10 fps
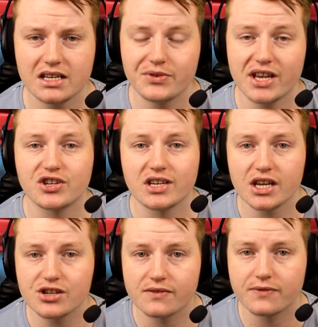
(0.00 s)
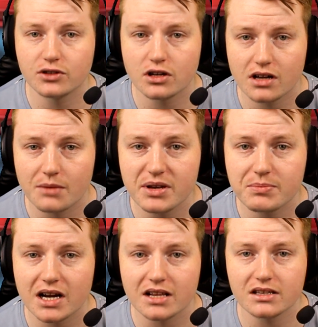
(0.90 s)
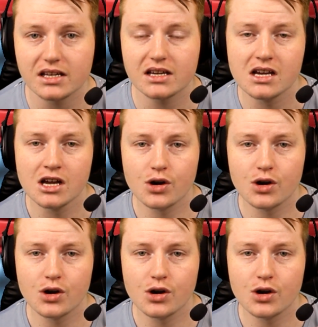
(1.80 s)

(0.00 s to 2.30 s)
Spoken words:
He was actually injured for a big part of the year.